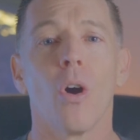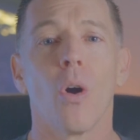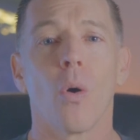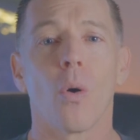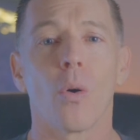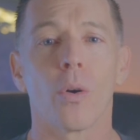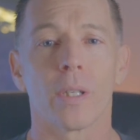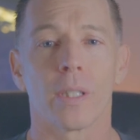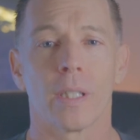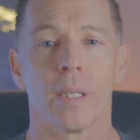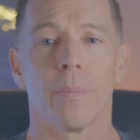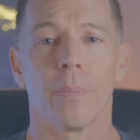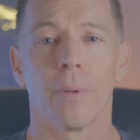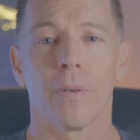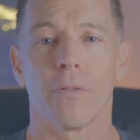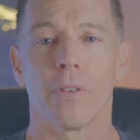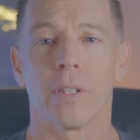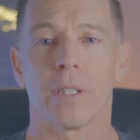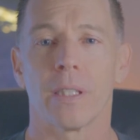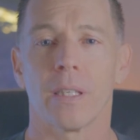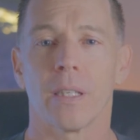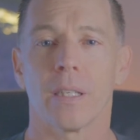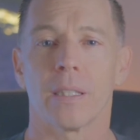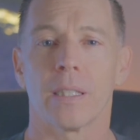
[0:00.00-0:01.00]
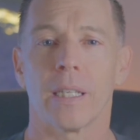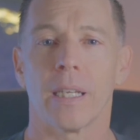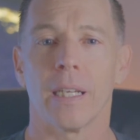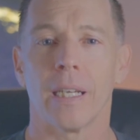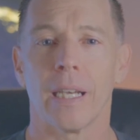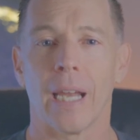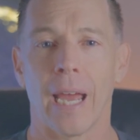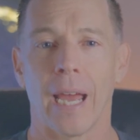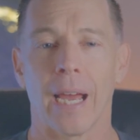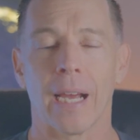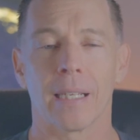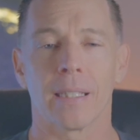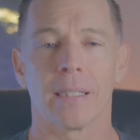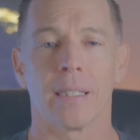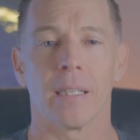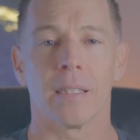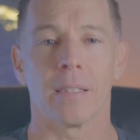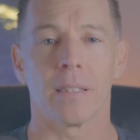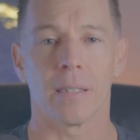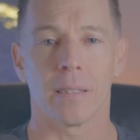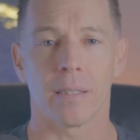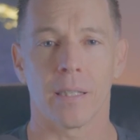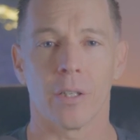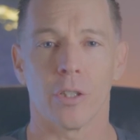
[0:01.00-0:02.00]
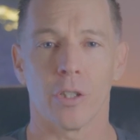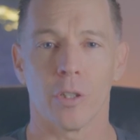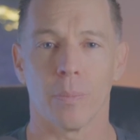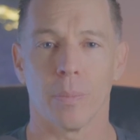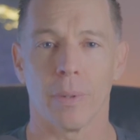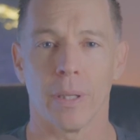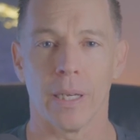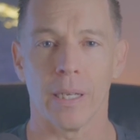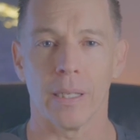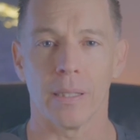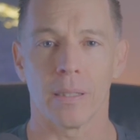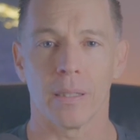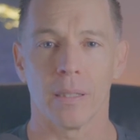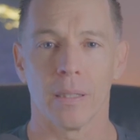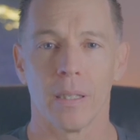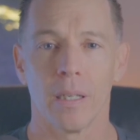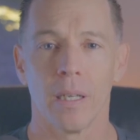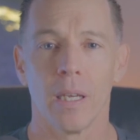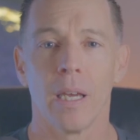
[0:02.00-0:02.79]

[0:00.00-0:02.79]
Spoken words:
or simply facilitated access to such a place.